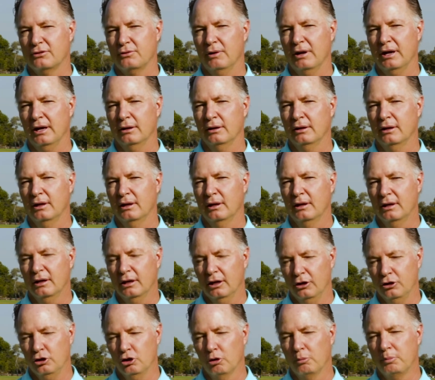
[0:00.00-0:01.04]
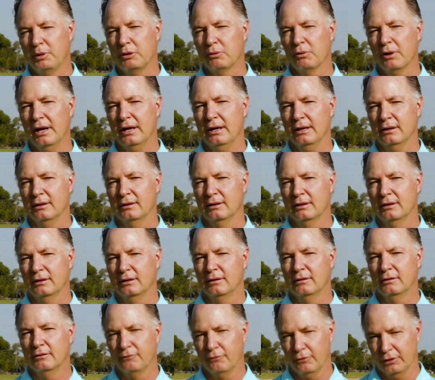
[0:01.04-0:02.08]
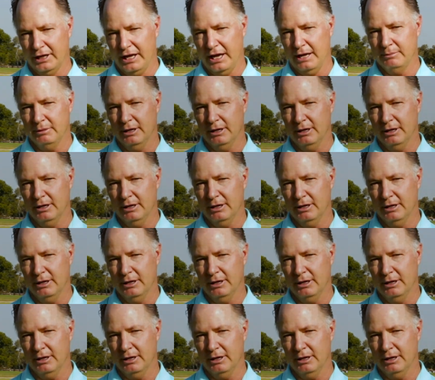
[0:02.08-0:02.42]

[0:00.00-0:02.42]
round, and you'll be ready for game